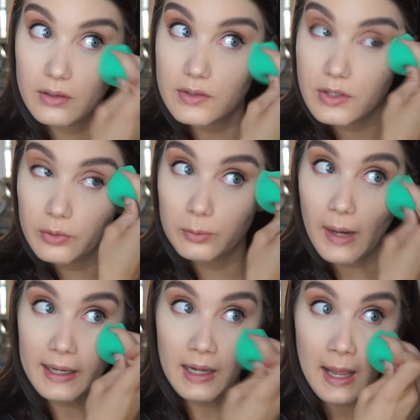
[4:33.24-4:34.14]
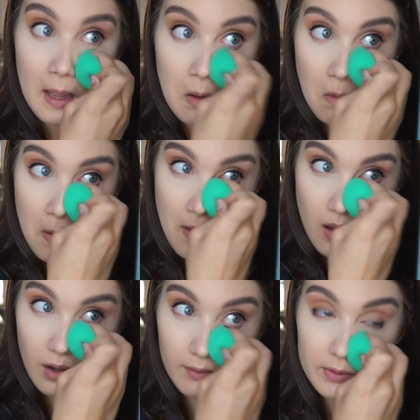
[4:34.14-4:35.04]
So right now,
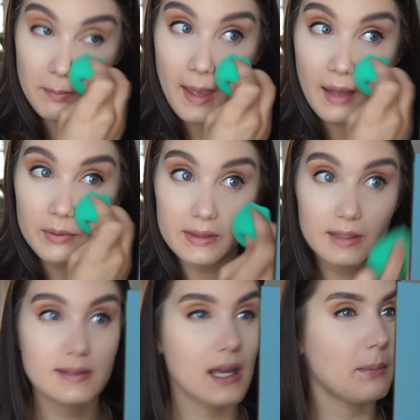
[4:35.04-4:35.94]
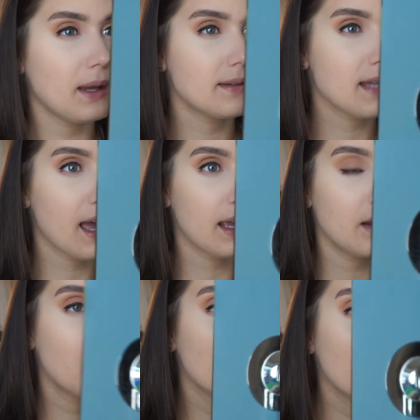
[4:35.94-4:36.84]
off the bat with these side by
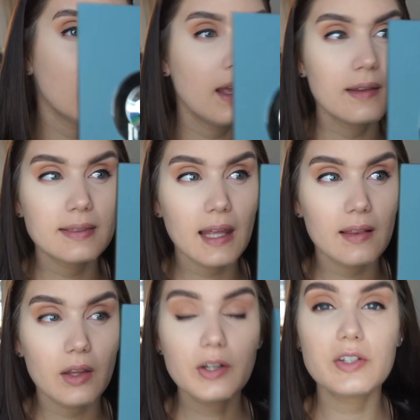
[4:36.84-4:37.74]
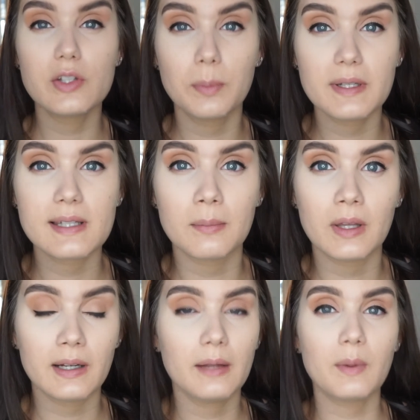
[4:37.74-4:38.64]
side, they look super
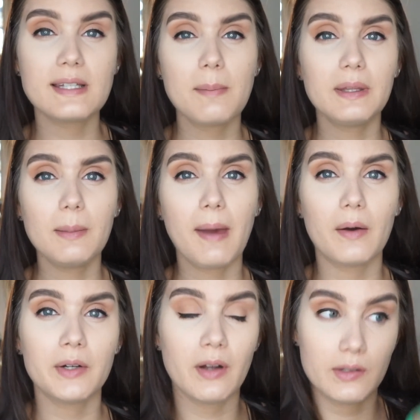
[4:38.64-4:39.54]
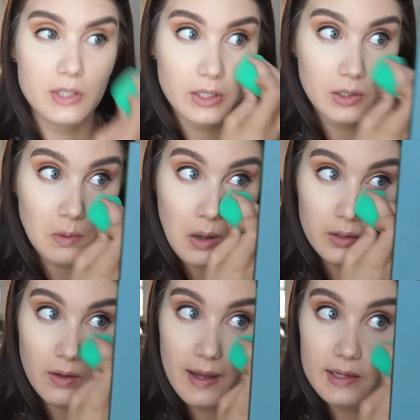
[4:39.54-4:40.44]
similar. And once I put the powder on too, I'll
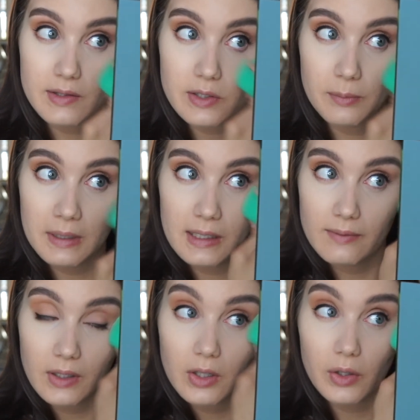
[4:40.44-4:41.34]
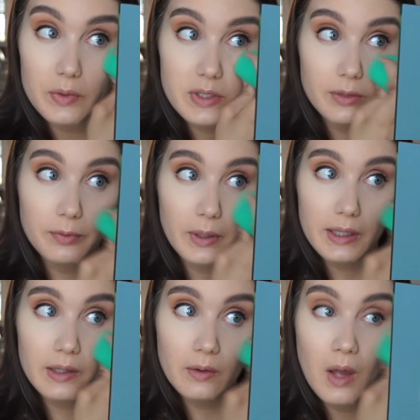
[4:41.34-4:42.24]
go ahead and zoom in even closer for
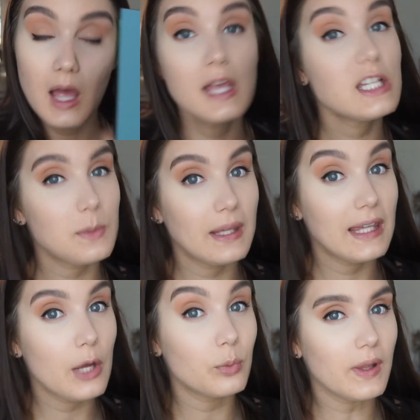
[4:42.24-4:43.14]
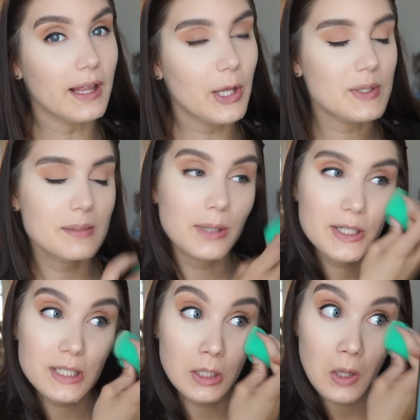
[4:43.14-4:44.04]
you so we can get really close and
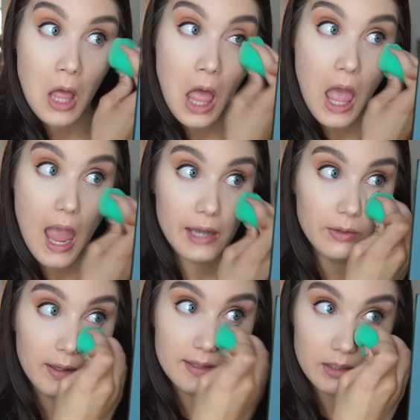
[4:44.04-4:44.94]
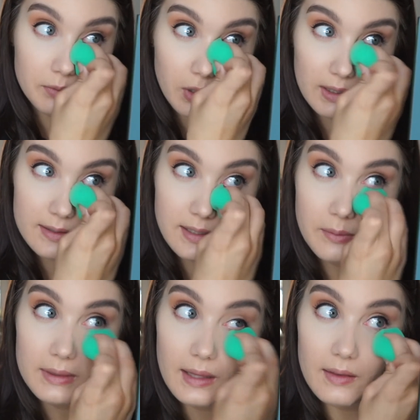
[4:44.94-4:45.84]
personal. And you guys can really see
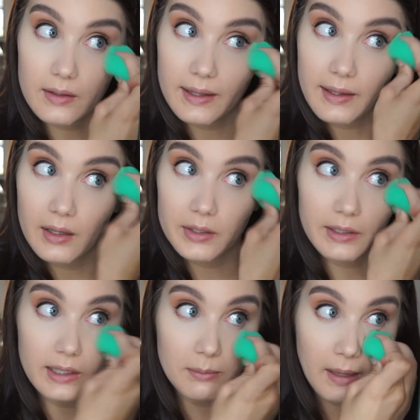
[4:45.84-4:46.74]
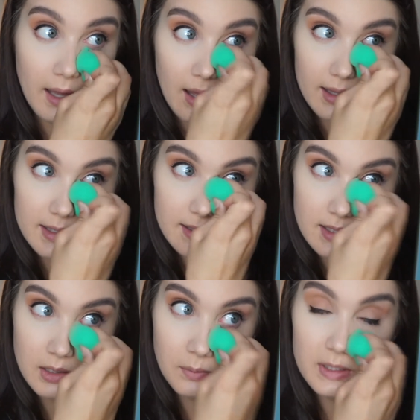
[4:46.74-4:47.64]
what they look like underneath my eyes
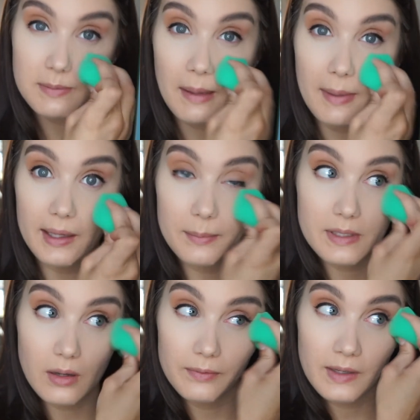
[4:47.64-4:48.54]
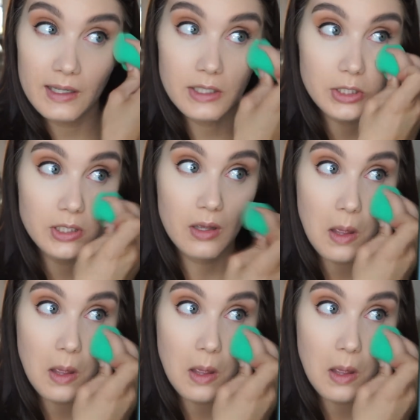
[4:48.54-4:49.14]
once my makeup is all finished.